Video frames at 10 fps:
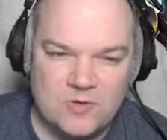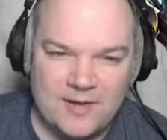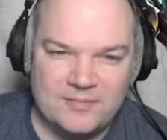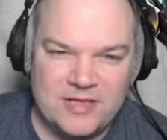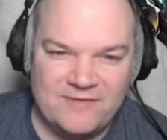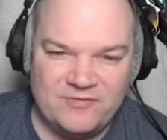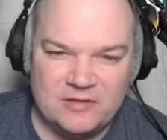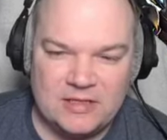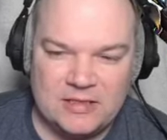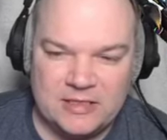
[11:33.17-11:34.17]
I'm
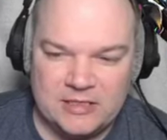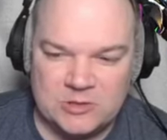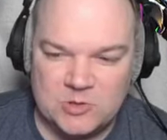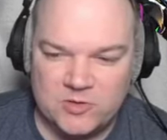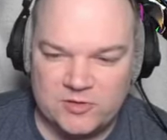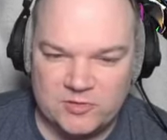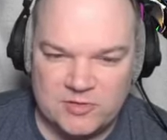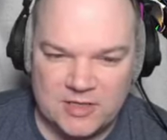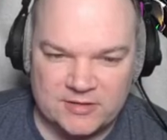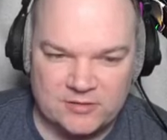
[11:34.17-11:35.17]
definitely leaning towards
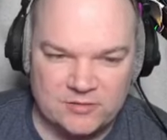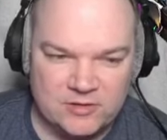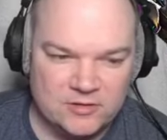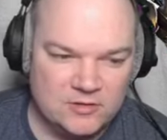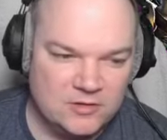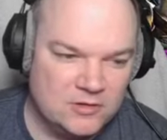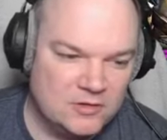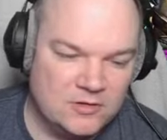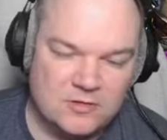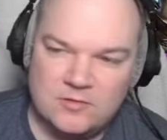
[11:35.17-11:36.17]
Hotatsu here.
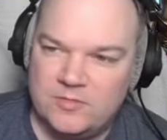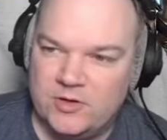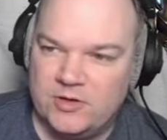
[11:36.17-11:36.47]
But